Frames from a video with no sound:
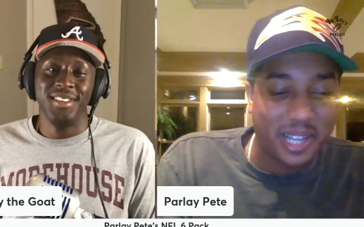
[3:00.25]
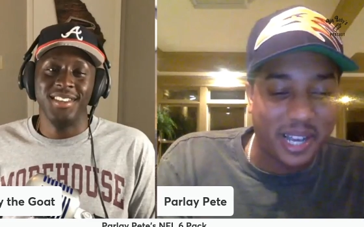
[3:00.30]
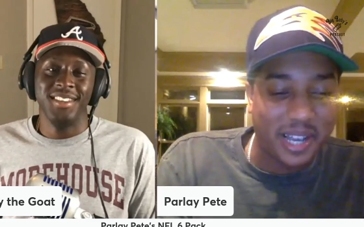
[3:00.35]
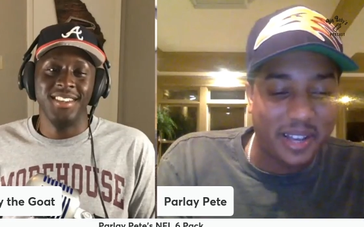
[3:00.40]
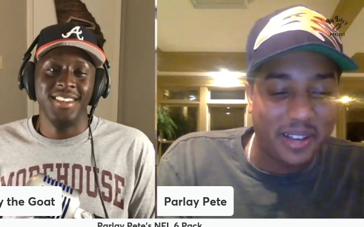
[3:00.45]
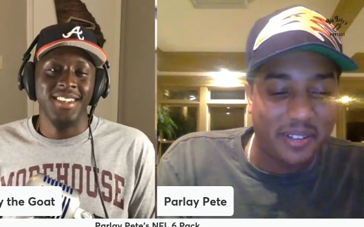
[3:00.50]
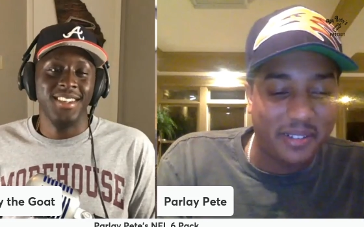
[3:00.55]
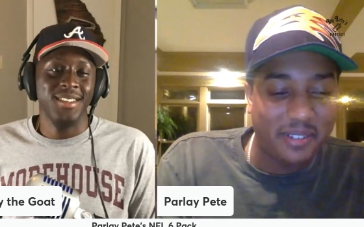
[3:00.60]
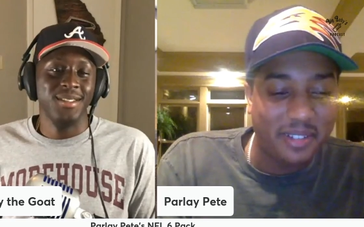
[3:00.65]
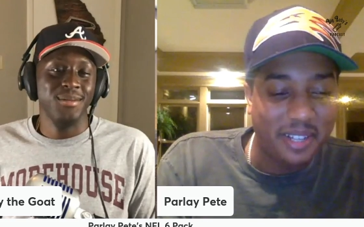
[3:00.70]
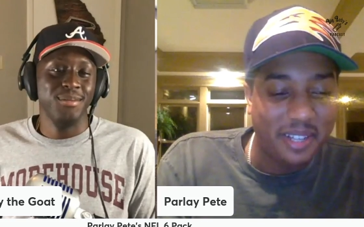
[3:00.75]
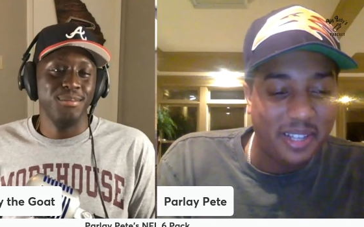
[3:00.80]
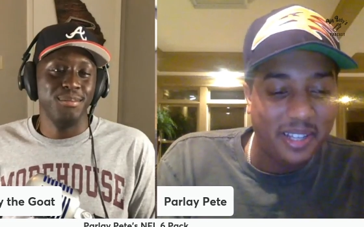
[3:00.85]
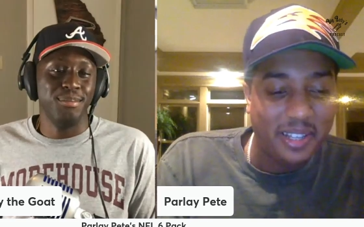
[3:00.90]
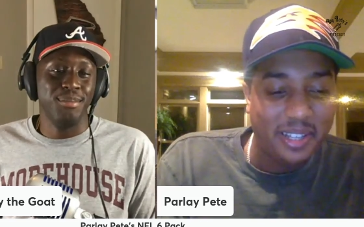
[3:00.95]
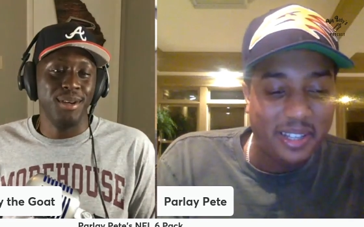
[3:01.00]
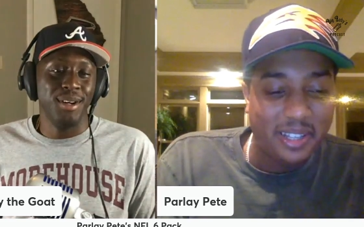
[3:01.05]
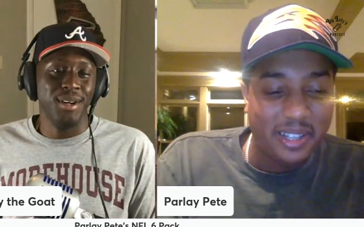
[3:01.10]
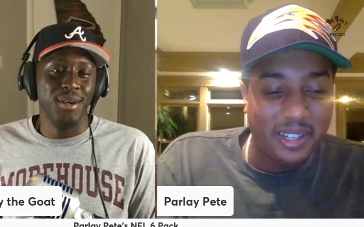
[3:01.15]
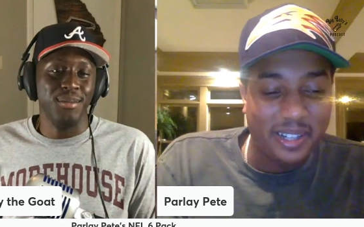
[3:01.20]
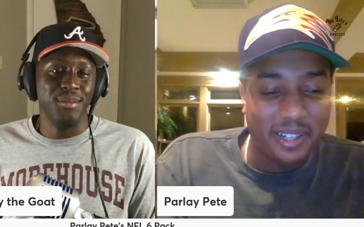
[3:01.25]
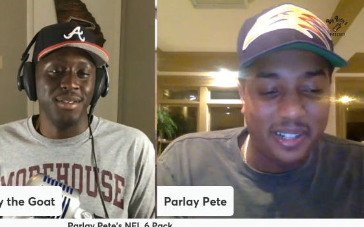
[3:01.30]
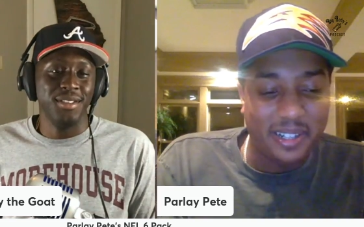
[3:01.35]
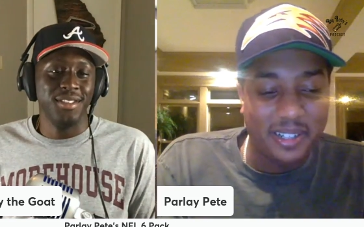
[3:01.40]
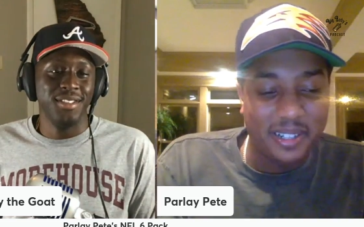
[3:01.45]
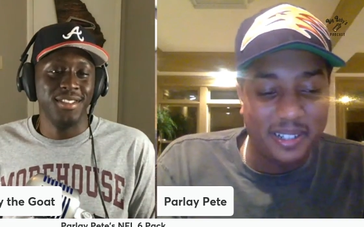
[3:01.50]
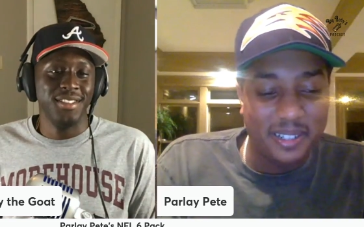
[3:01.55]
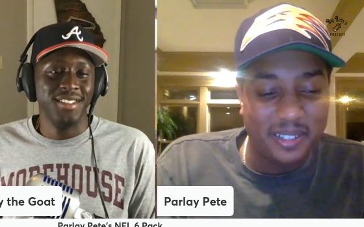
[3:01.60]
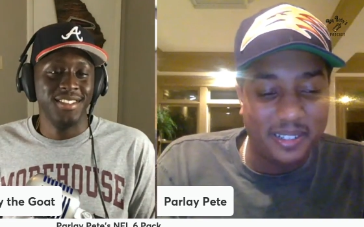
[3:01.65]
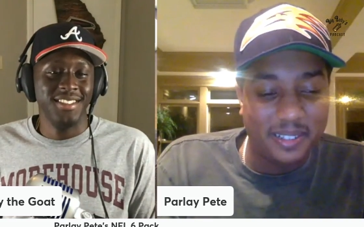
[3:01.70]
Speaker 1: Al. Um,
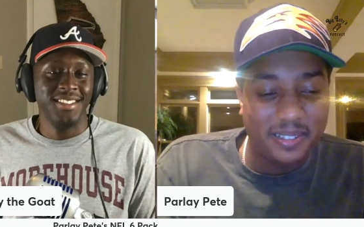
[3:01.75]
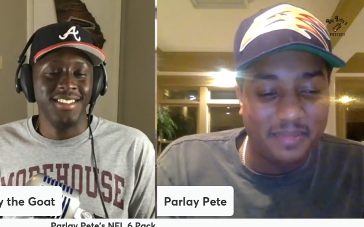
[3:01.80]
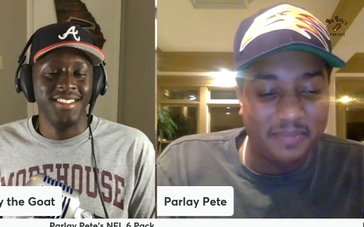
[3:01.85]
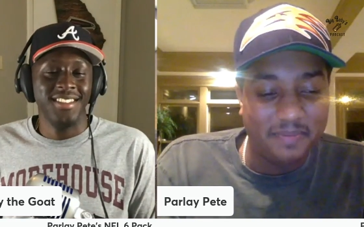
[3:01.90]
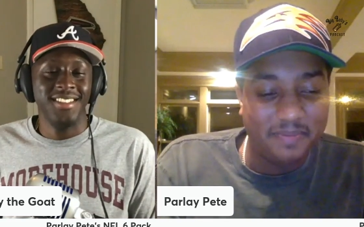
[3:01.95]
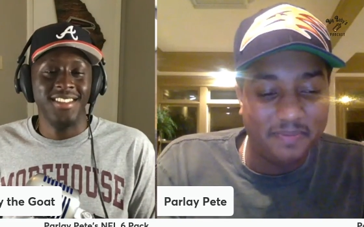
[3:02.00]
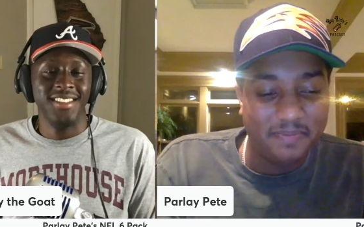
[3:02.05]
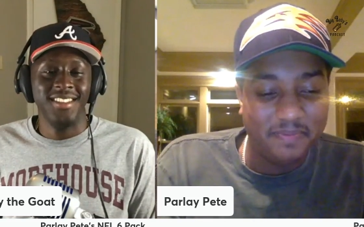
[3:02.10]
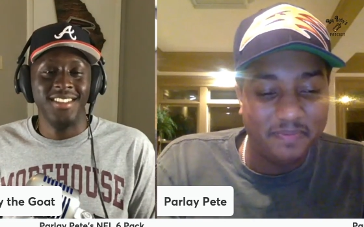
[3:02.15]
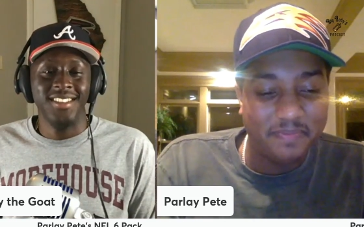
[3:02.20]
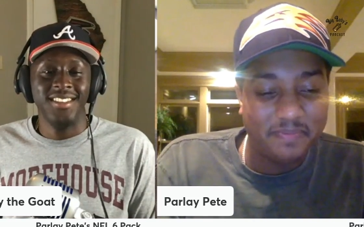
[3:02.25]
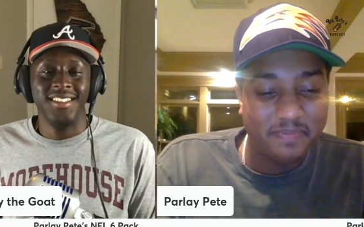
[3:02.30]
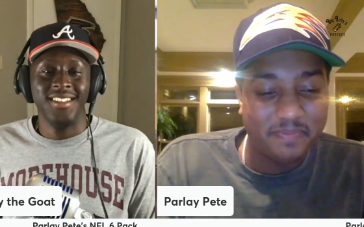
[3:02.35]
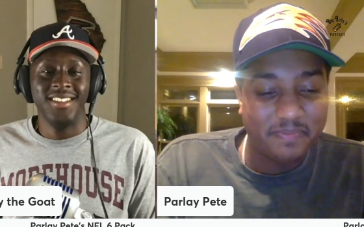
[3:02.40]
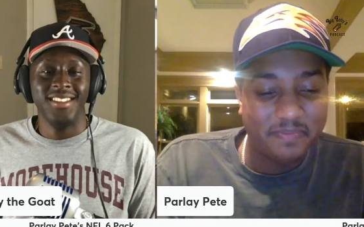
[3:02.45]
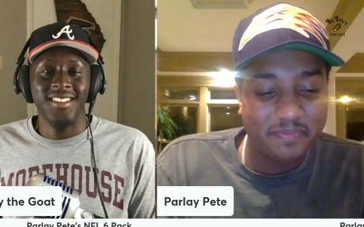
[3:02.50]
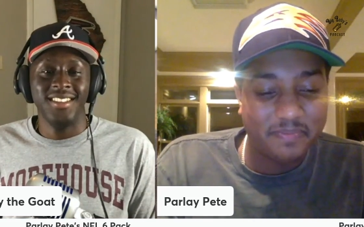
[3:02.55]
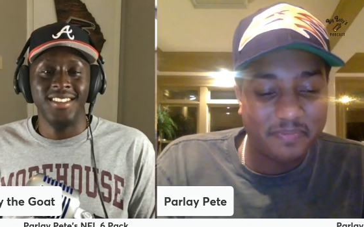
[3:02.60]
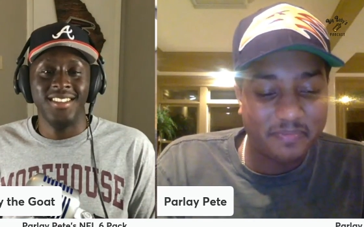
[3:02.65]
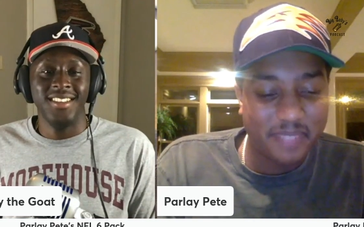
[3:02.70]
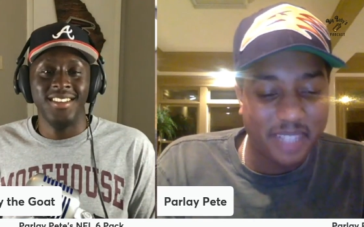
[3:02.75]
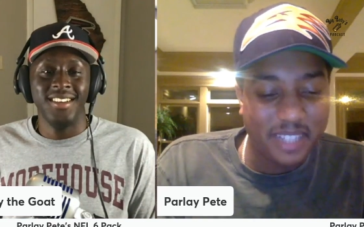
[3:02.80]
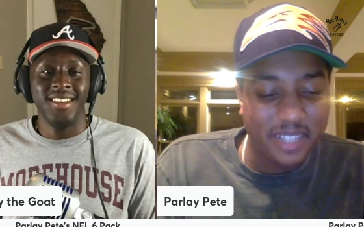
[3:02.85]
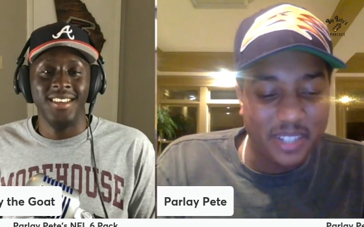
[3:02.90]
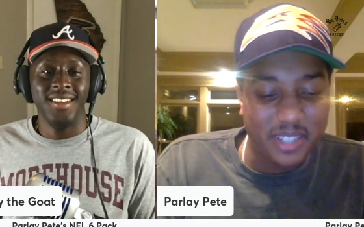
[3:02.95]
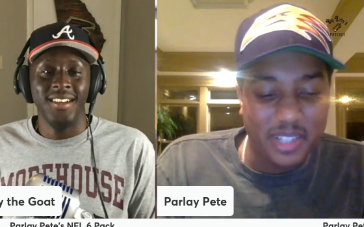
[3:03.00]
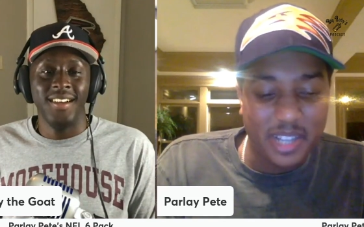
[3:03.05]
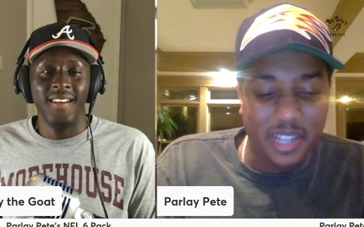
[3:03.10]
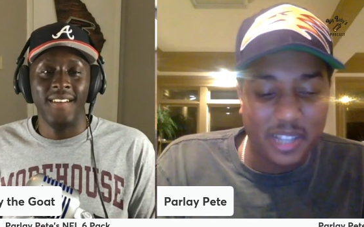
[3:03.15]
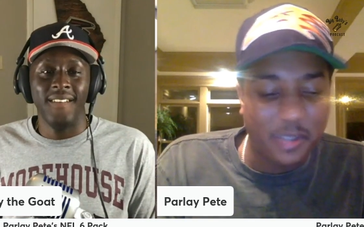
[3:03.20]
um and
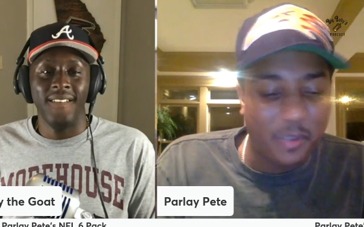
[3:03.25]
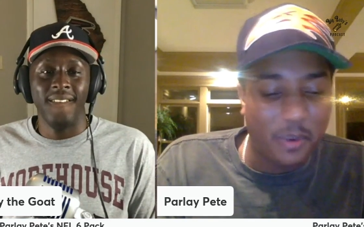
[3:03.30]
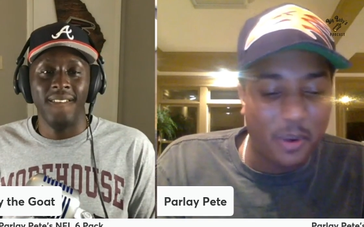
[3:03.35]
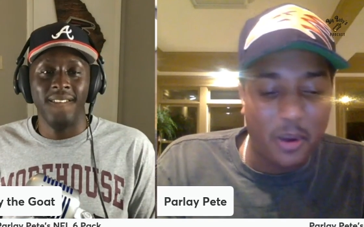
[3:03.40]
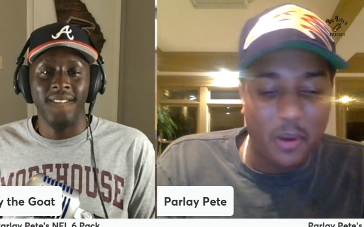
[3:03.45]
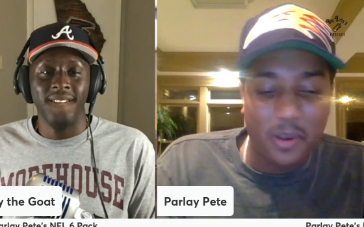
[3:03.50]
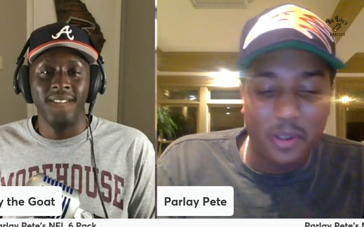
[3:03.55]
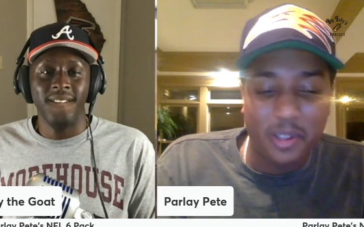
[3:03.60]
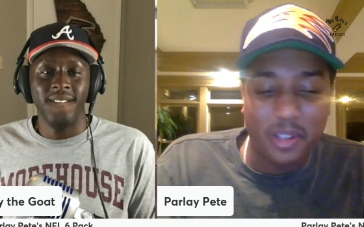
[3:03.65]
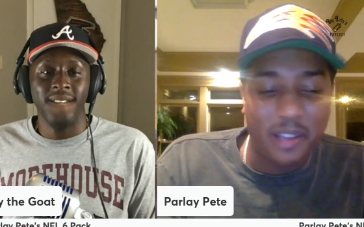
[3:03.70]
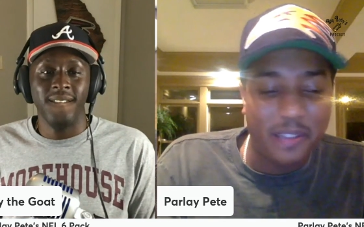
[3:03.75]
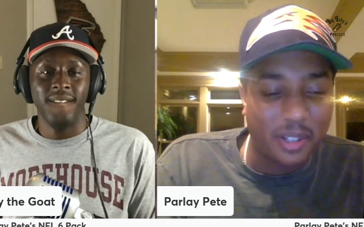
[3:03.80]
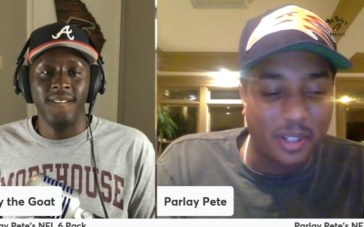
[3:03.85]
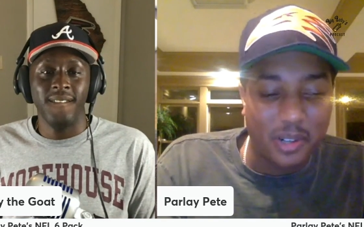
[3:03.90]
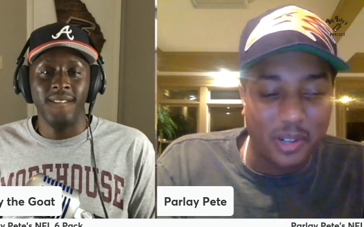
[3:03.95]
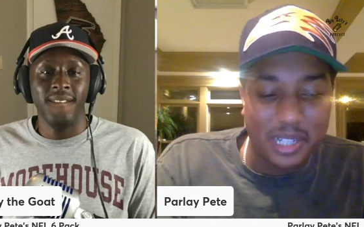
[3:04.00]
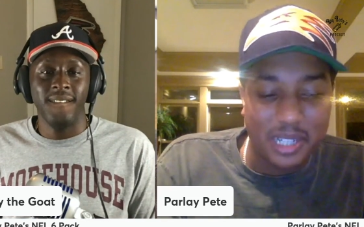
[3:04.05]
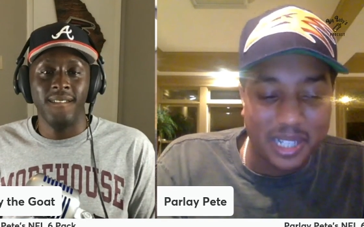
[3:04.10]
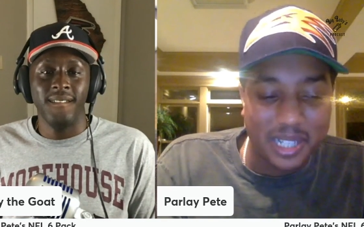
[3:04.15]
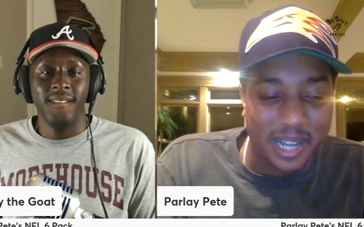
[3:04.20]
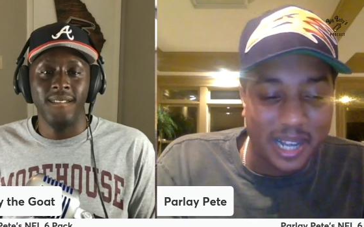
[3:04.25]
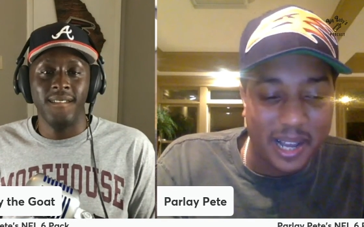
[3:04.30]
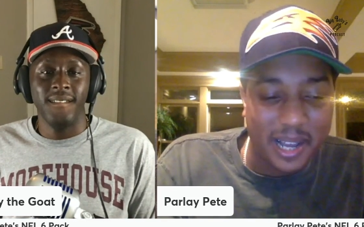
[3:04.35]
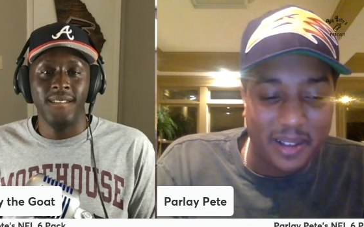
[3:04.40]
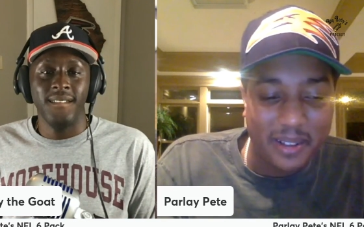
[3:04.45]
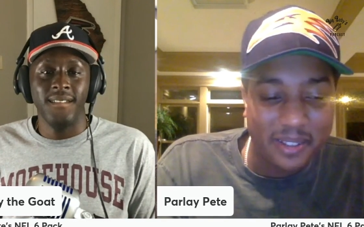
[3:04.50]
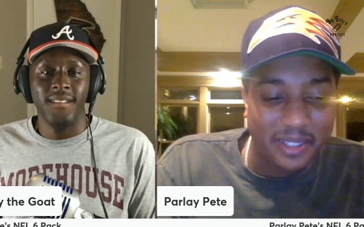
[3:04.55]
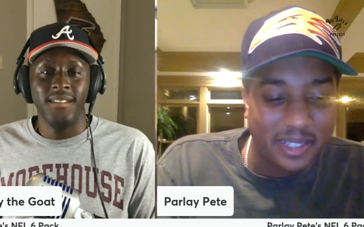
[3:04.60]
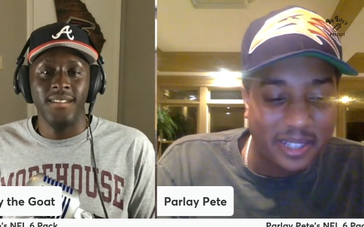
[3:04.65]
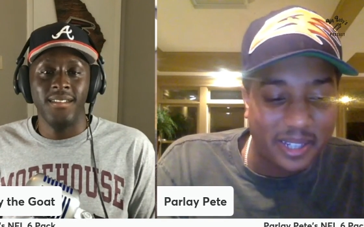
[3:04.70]
there's nothing wrong with loving Chris and
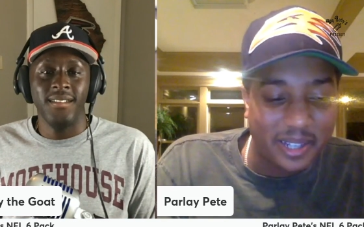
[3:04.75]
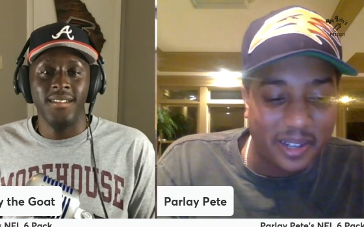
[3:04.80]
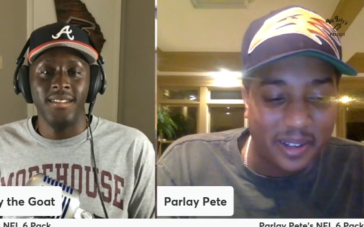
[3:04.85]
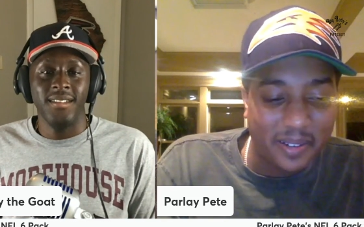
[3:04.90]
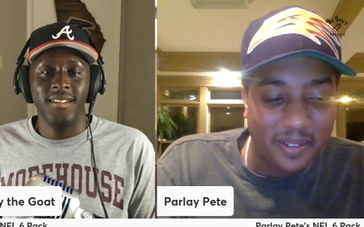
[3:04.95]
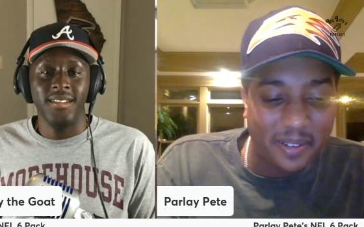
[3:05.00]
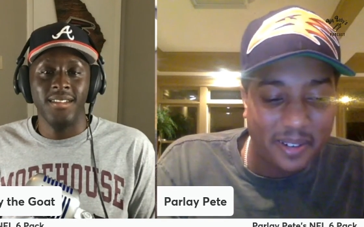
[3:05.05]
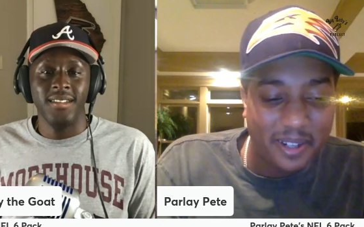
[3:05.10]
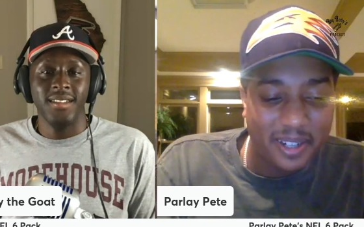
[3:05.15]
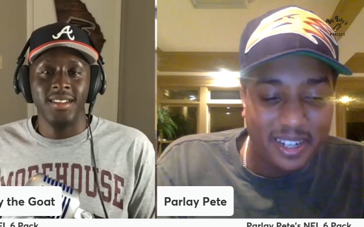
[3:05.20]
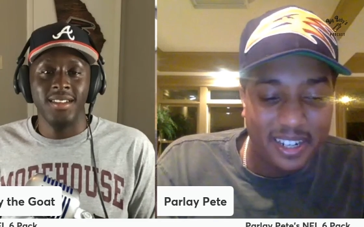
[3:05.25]
Al, you know?